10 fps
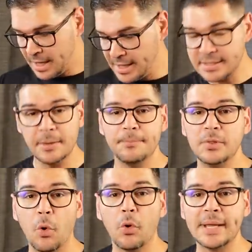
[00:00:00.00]
it's
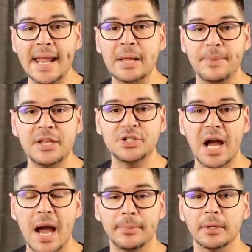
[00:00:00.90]
the organic peach
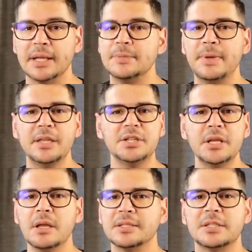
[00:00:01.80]
cobbler. It's
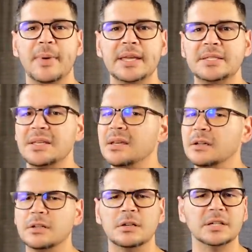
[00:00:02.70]
peachy, it's spicy.
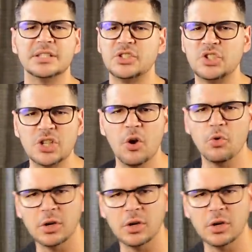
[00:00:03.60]
Oh, it's so